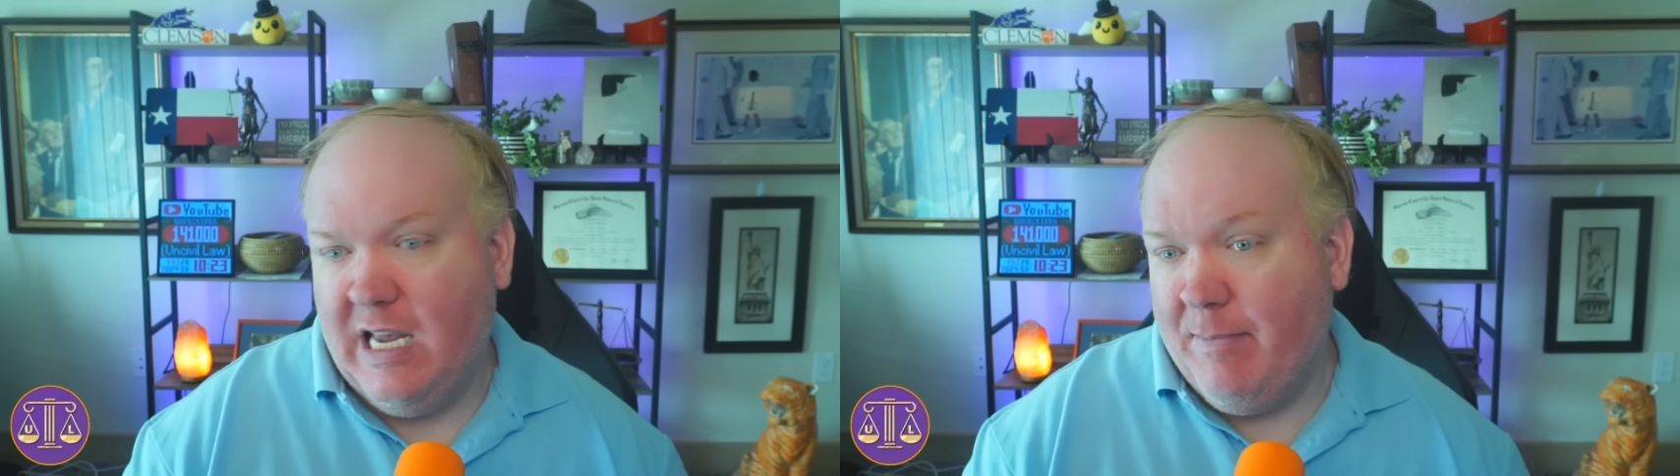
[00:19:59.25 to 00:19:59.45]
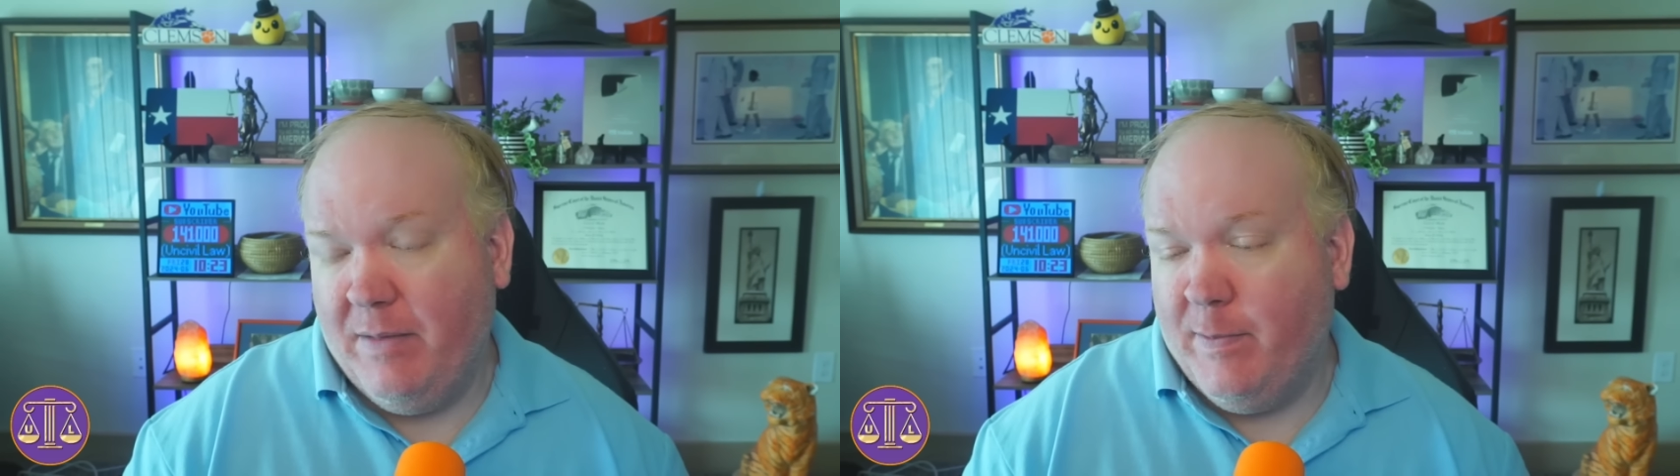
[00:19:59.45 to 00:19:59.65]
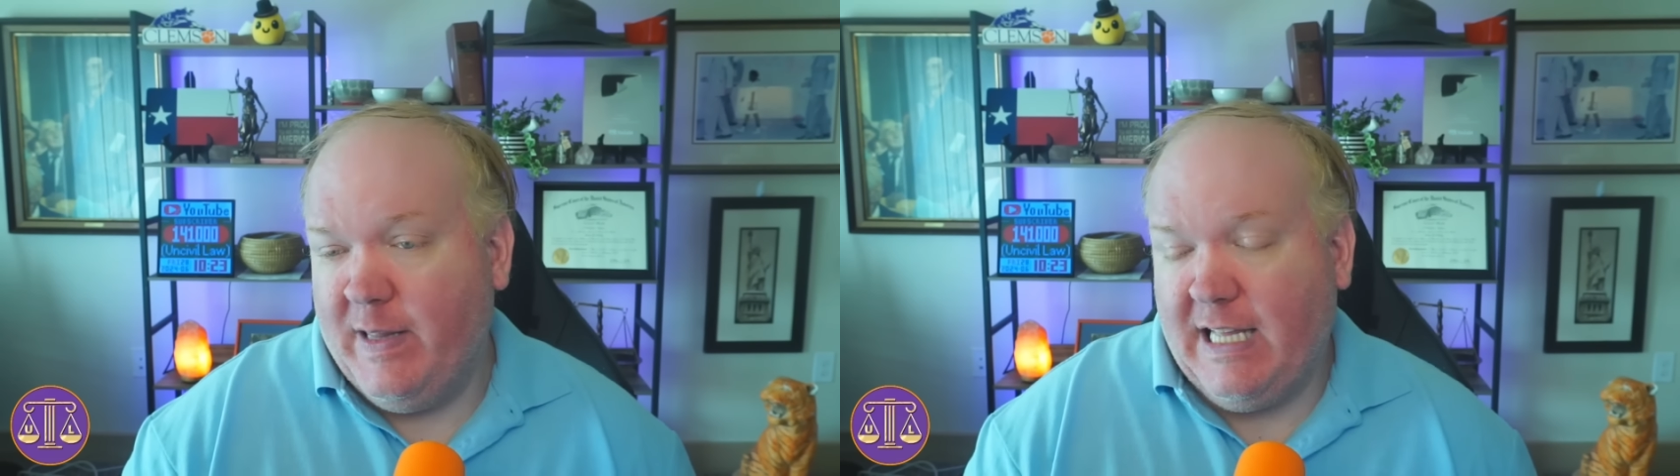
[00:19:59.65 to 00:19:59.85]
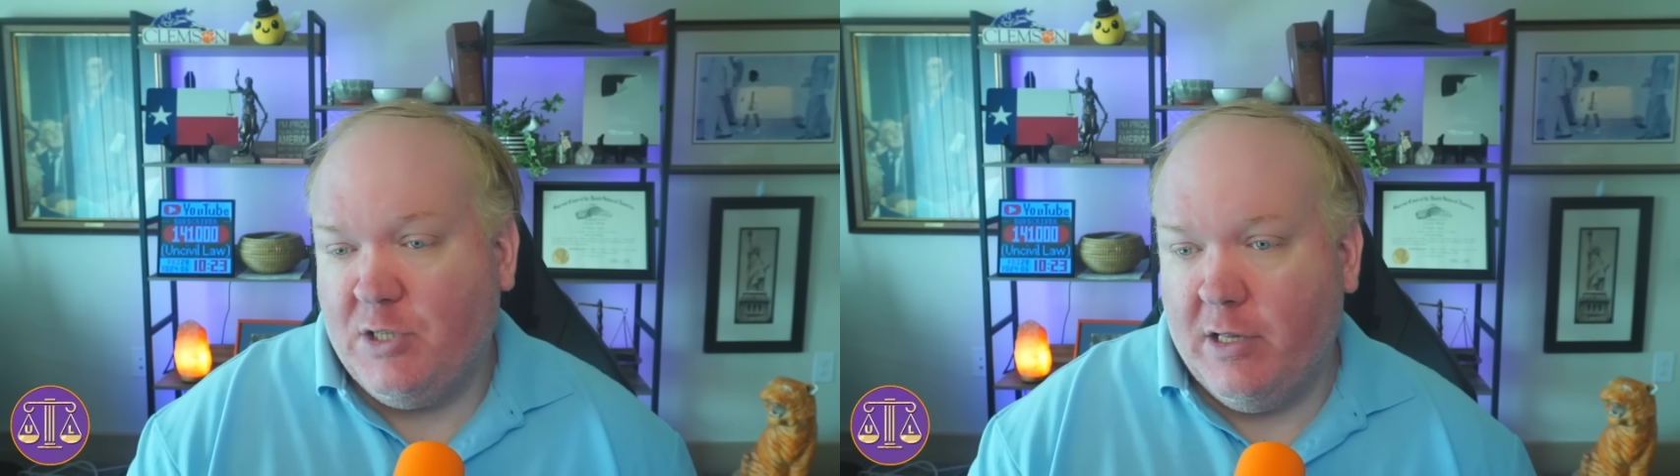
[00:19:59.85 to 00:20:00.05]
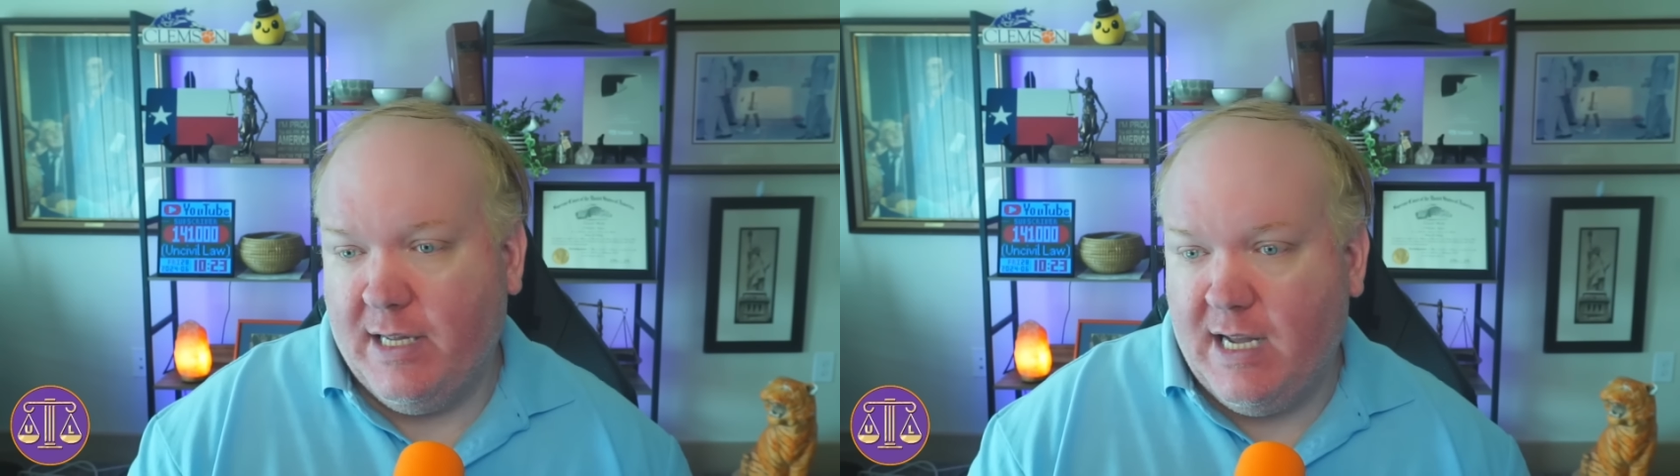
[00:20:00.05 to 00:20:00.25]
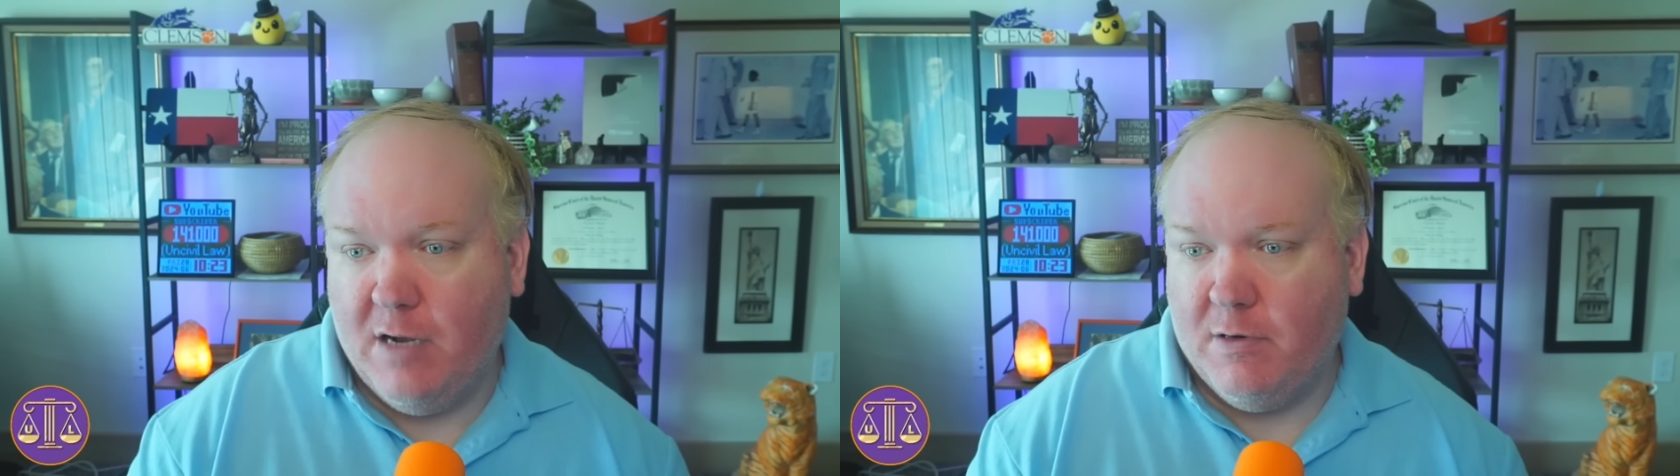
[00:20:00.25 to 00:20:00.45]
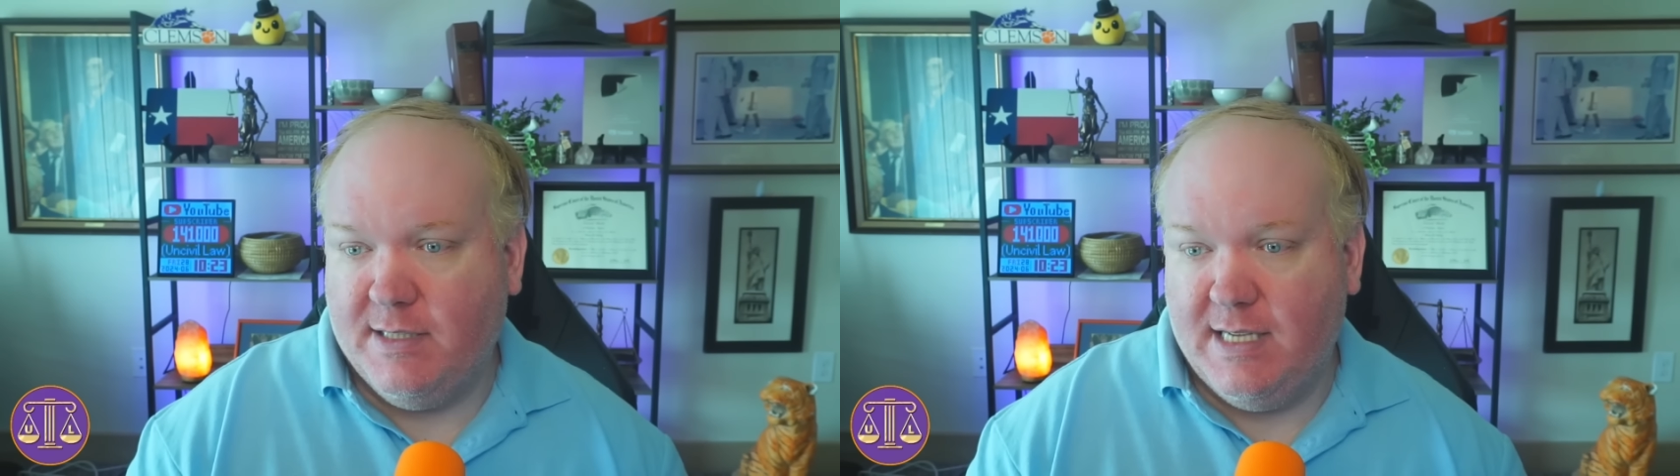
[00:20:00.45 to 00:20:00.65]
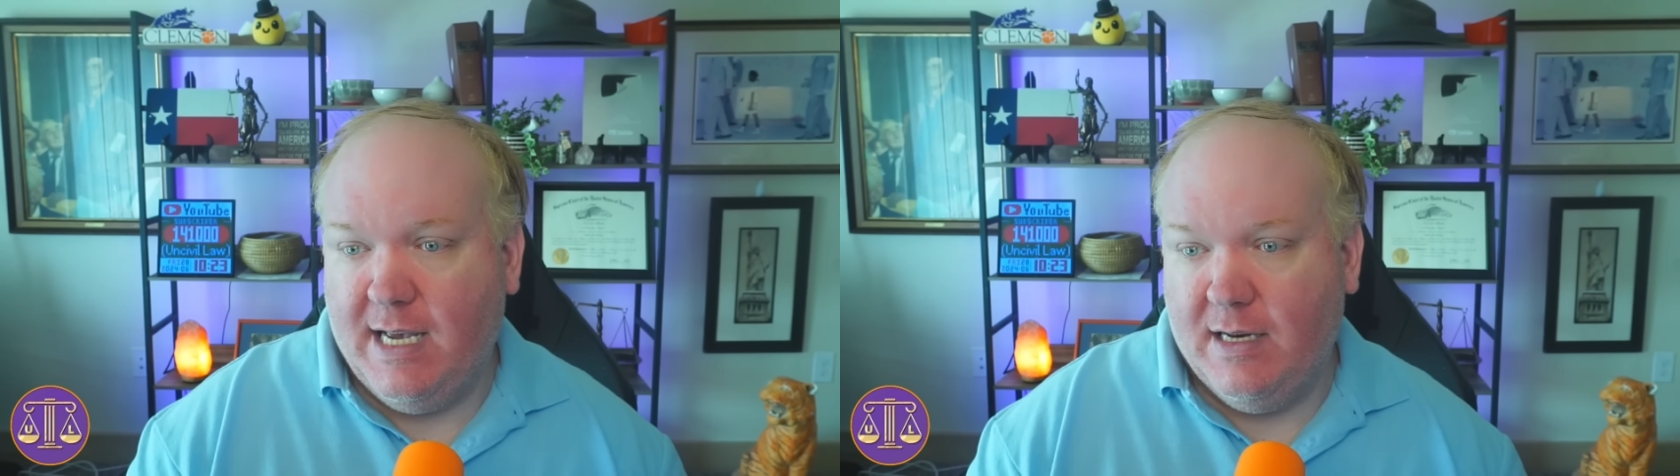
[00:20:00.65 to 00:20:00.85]
And maybe that's all that
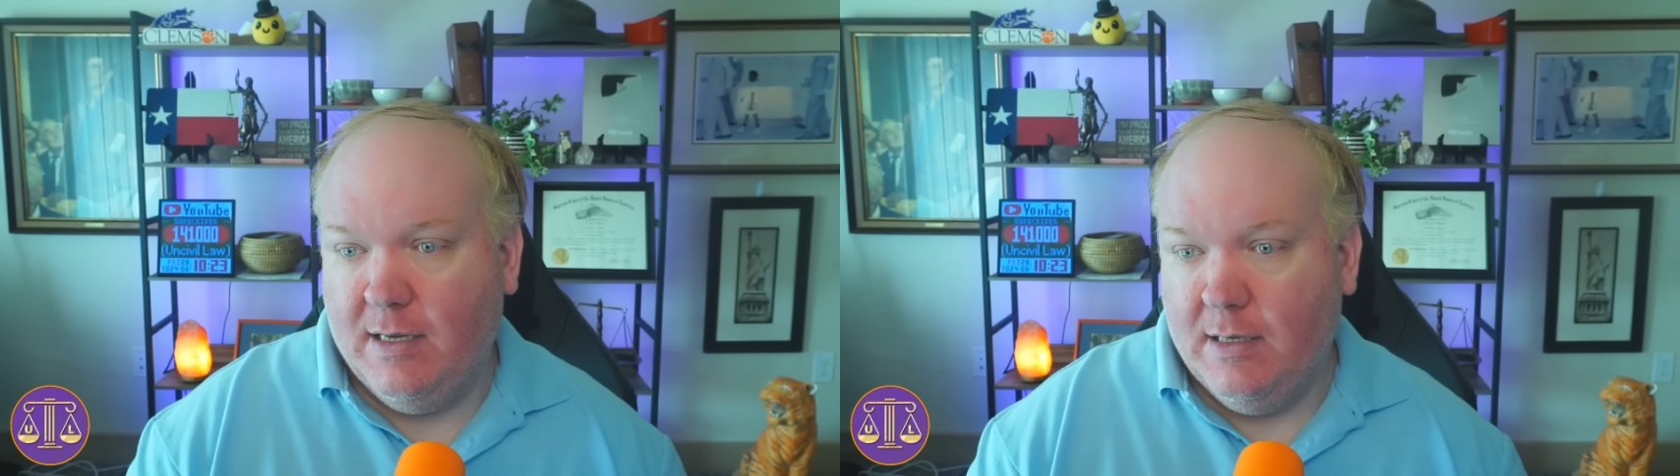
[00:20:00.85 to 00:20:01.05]
Congress said.